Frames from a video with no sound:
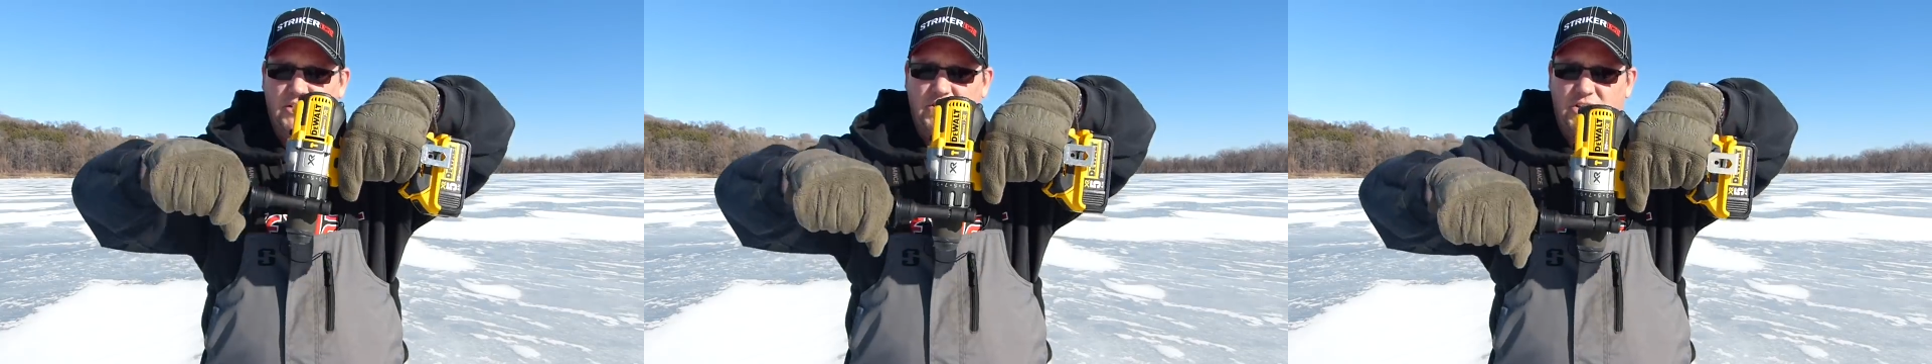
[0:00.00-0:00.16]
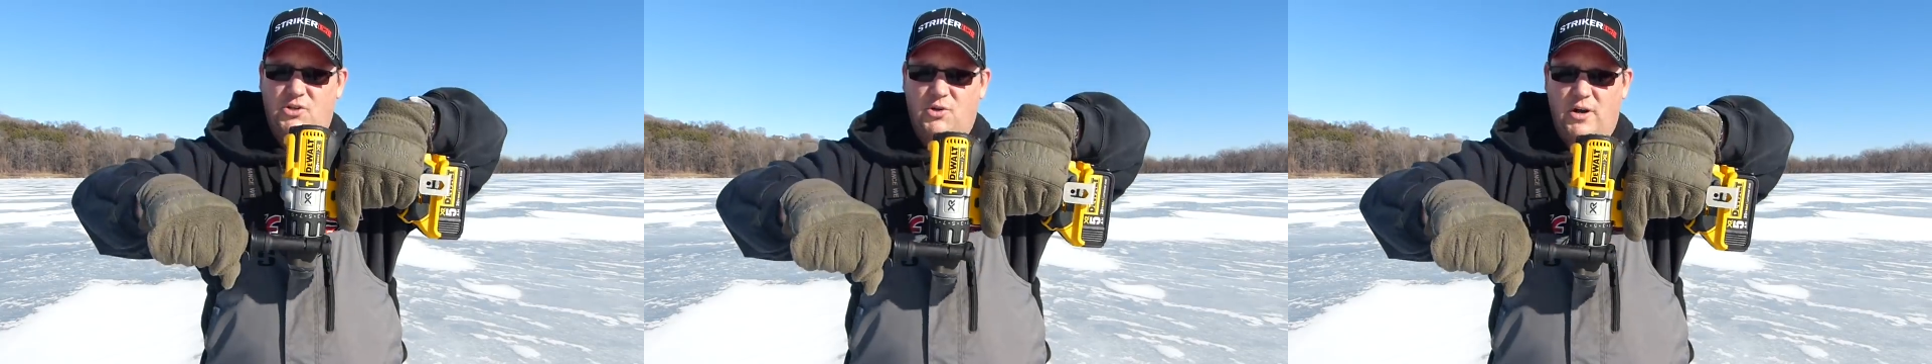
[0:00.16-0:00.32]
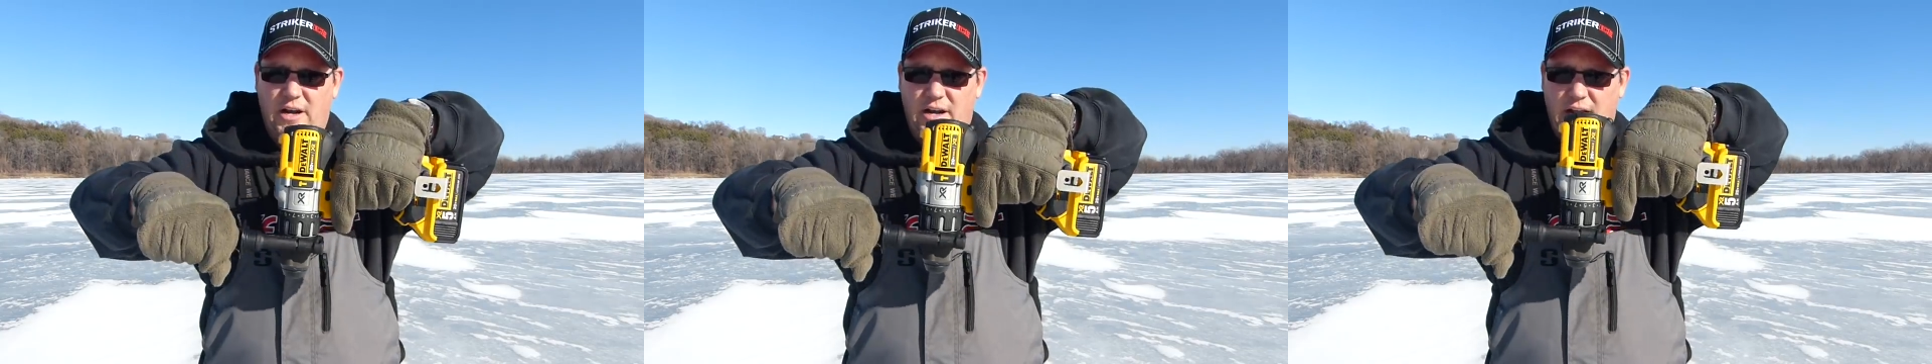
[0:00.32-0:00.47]
it
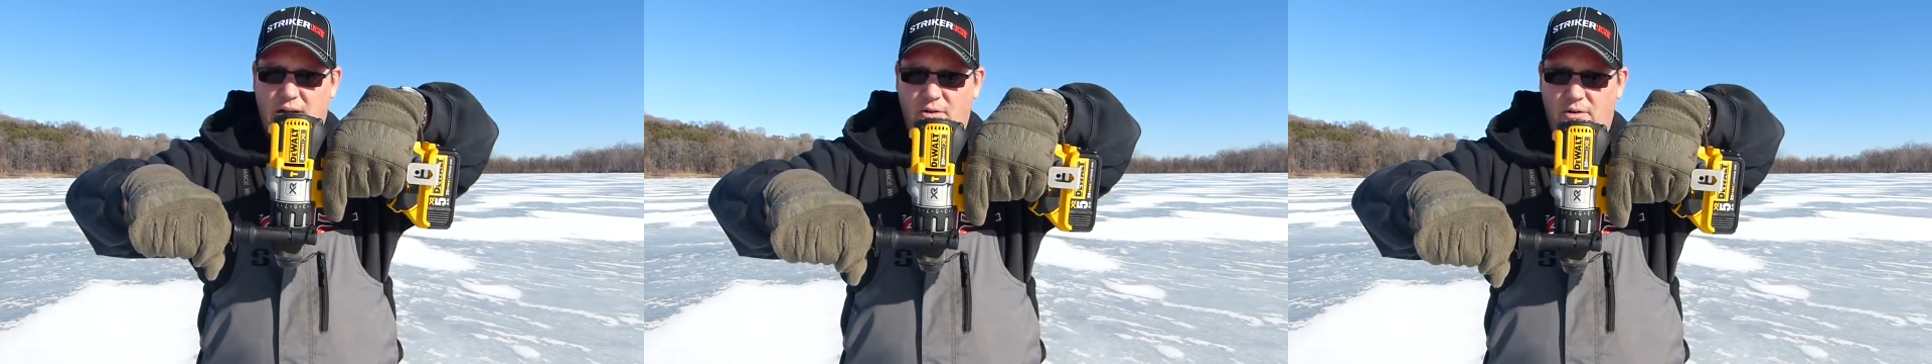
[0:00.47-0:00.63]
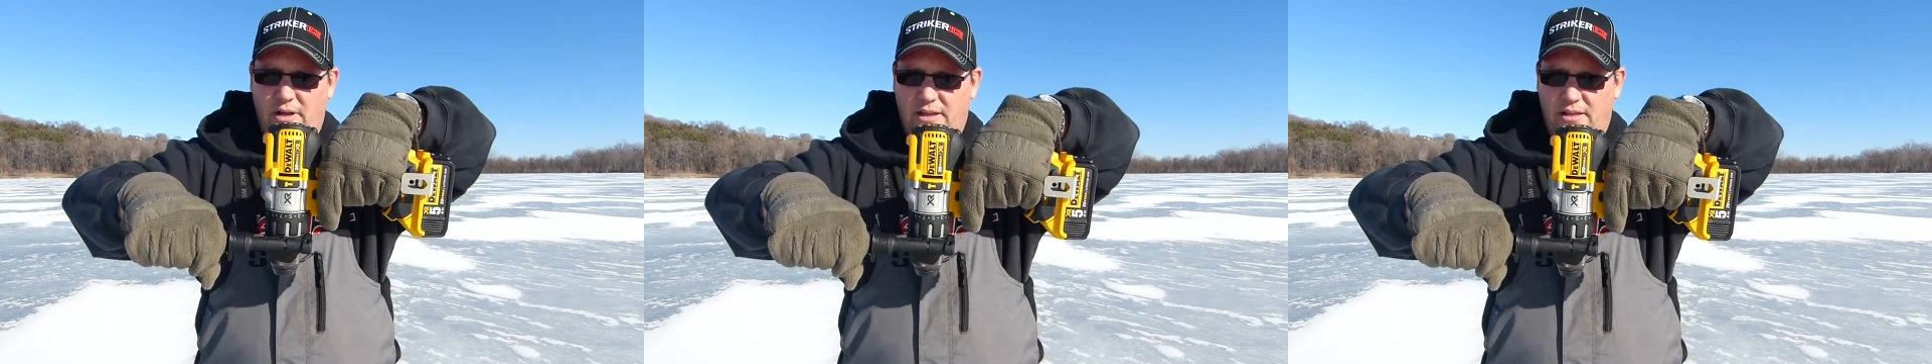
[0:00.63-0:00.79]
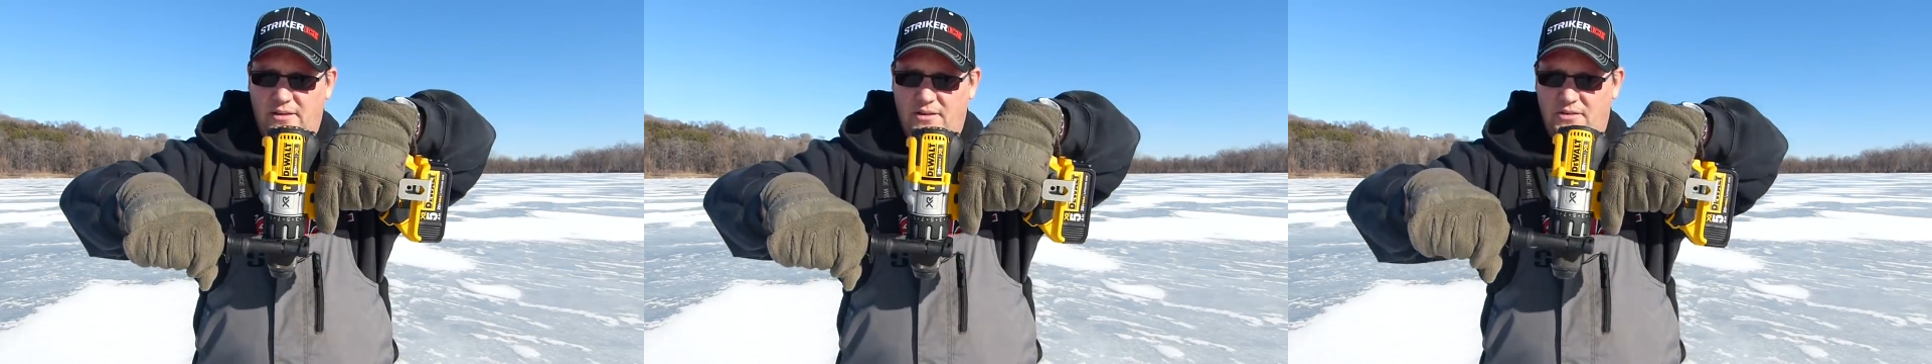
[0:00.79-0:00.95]
straight out
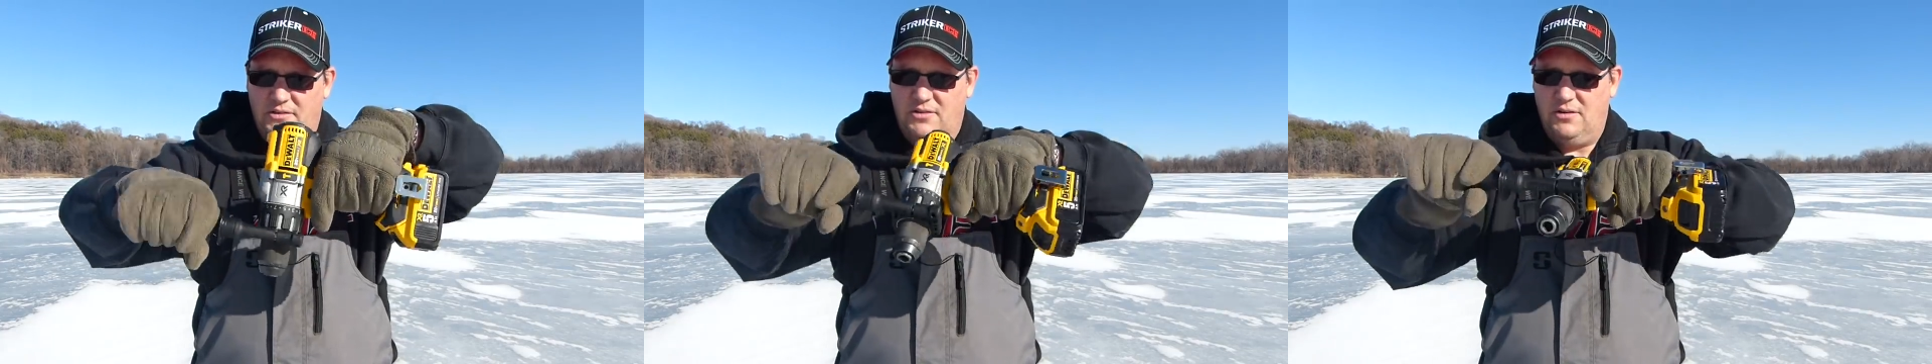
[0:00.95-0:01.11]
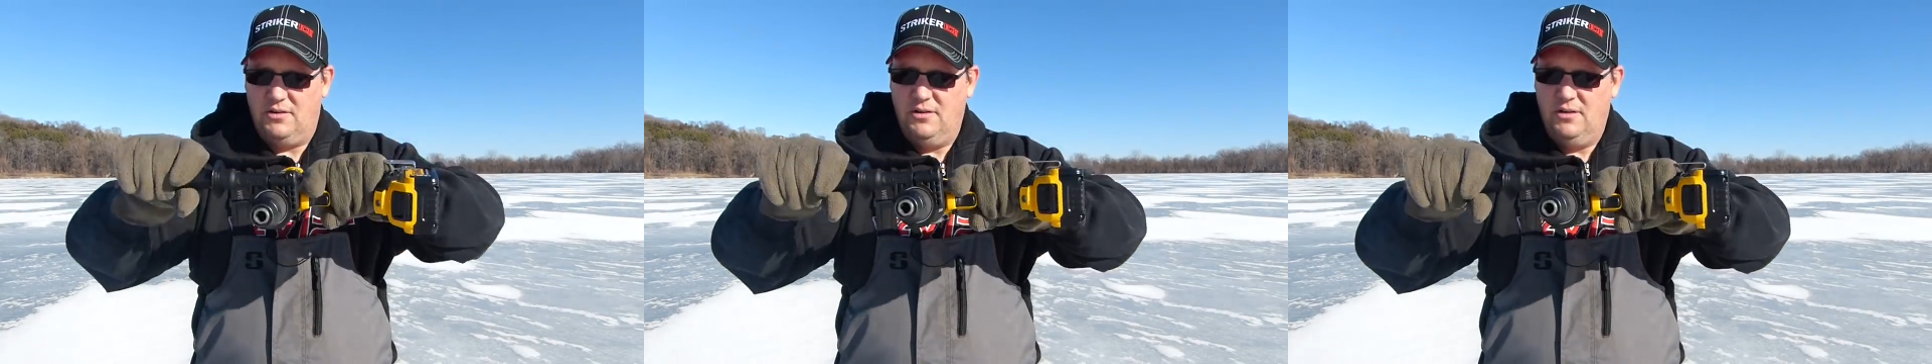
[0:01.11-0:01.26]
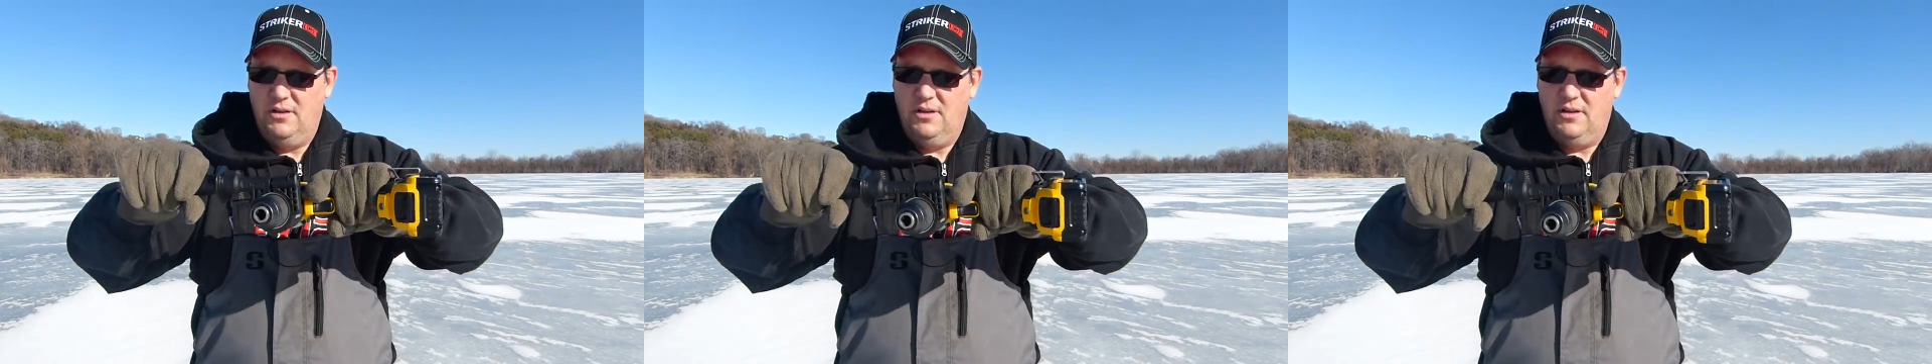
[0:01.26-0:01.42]
like this.